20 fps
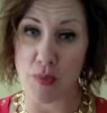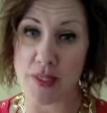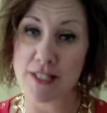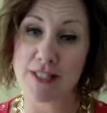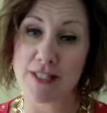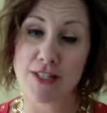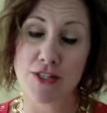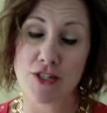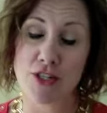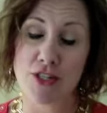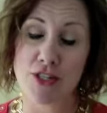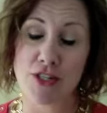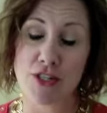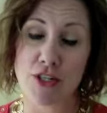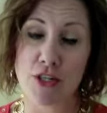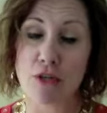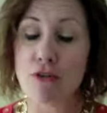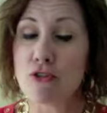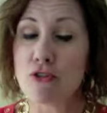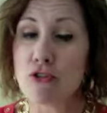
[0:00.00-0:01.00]
This is
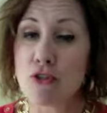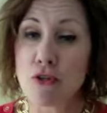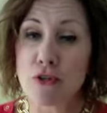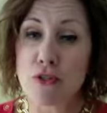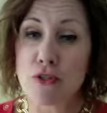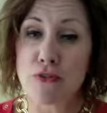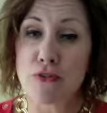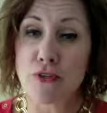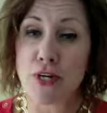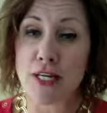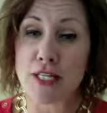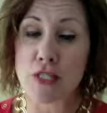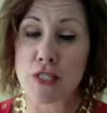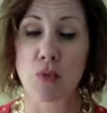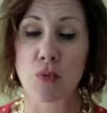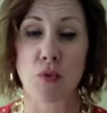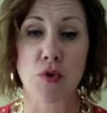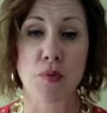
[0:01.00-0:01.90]
just huge news for us.